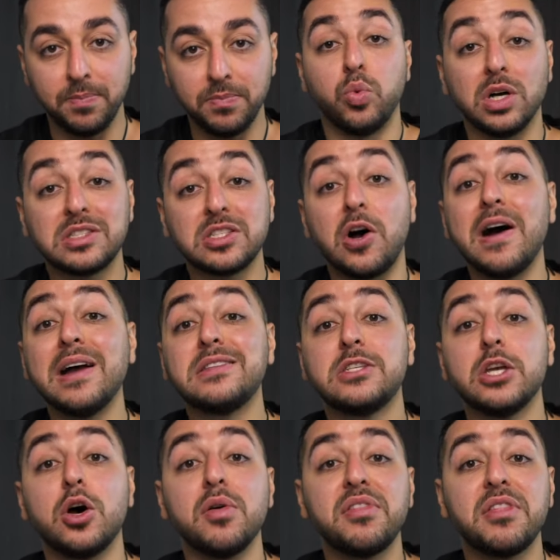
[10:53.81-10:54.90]
What I
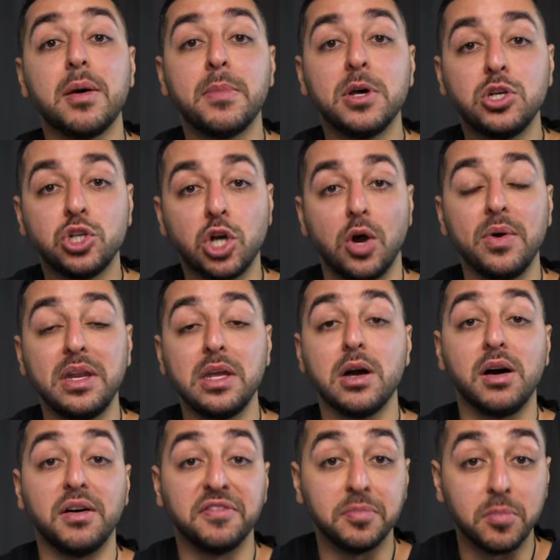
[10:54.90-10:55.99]
tell the majority
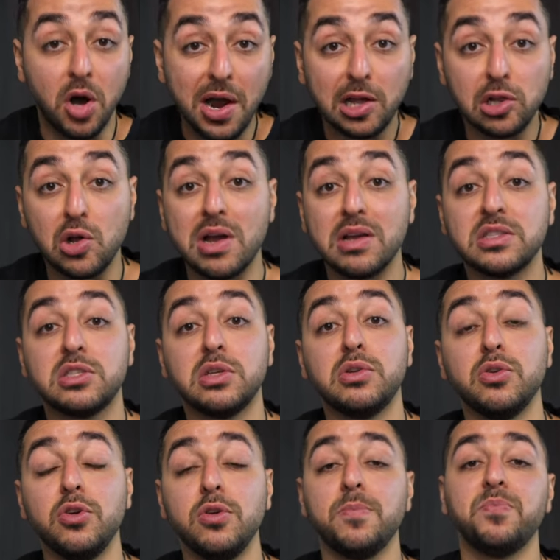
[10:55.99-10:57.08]
of my clients to
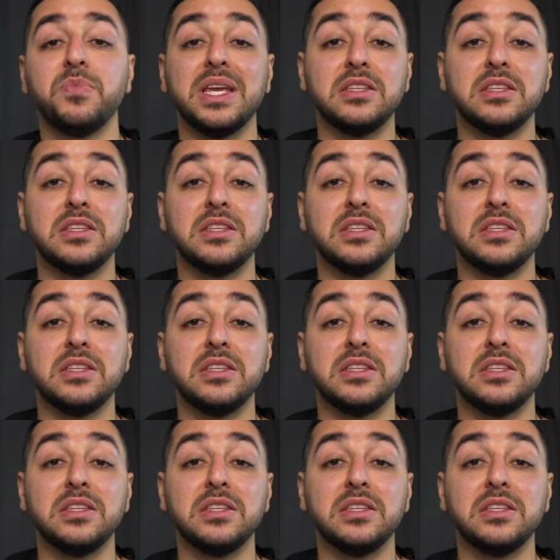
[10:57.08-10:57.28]
do